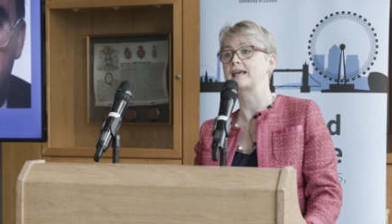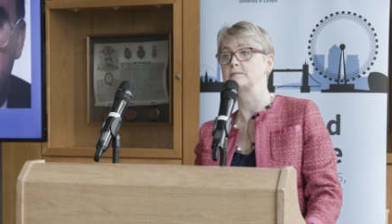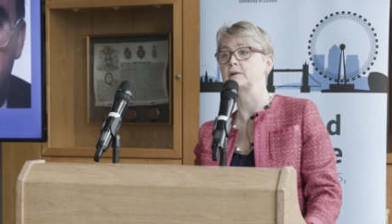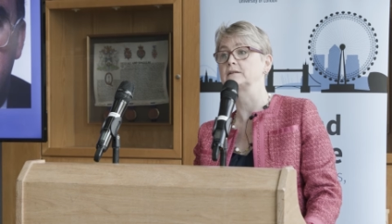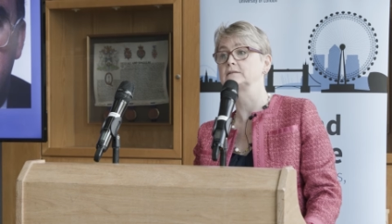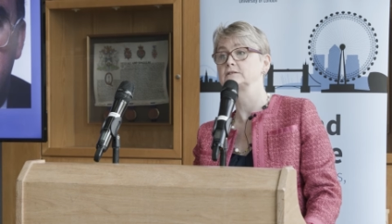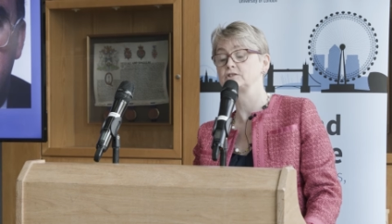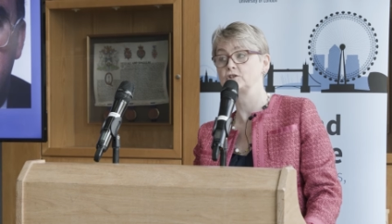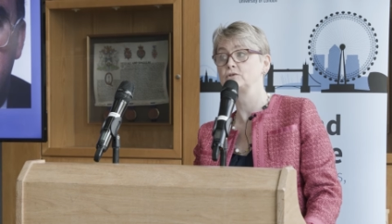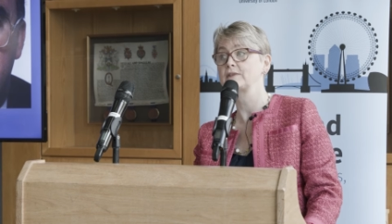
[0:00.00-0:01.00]
Labour
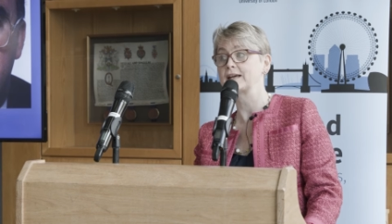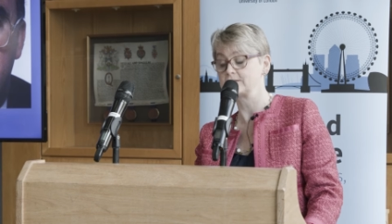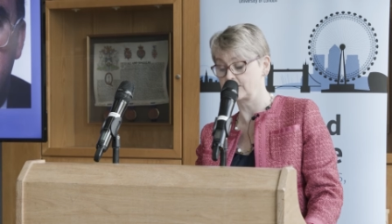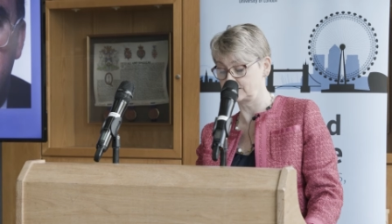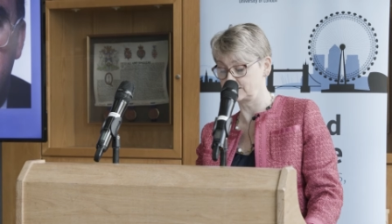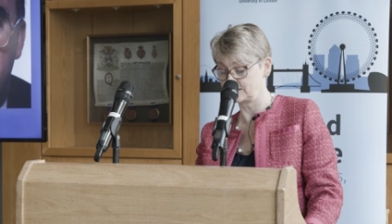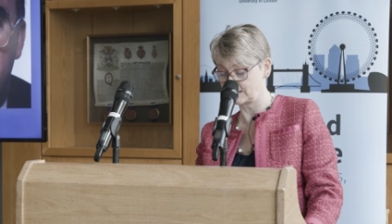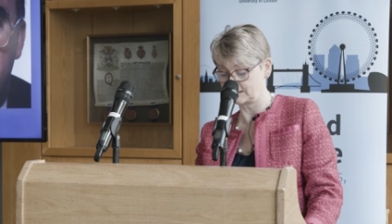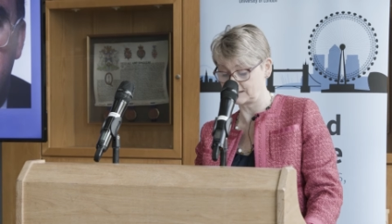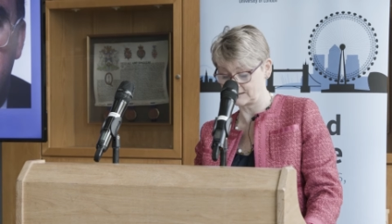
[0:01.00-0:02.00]
to that
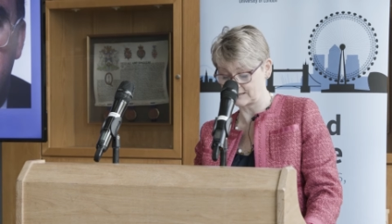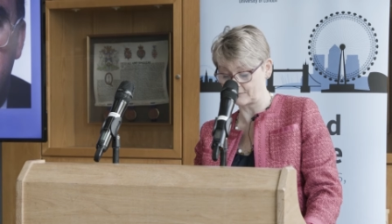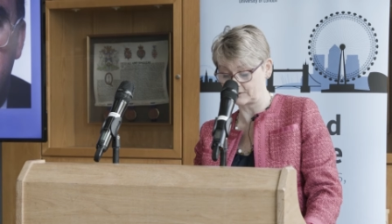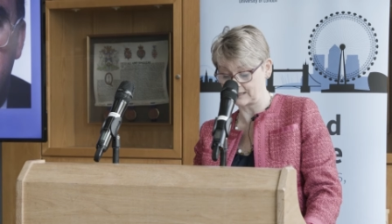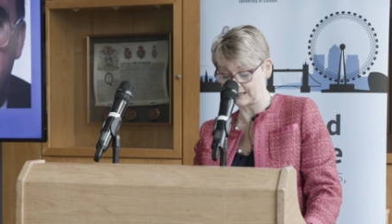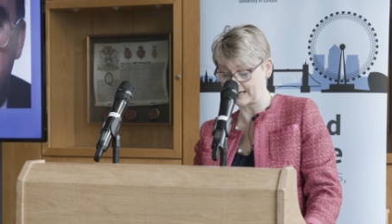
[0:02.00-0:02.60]
1997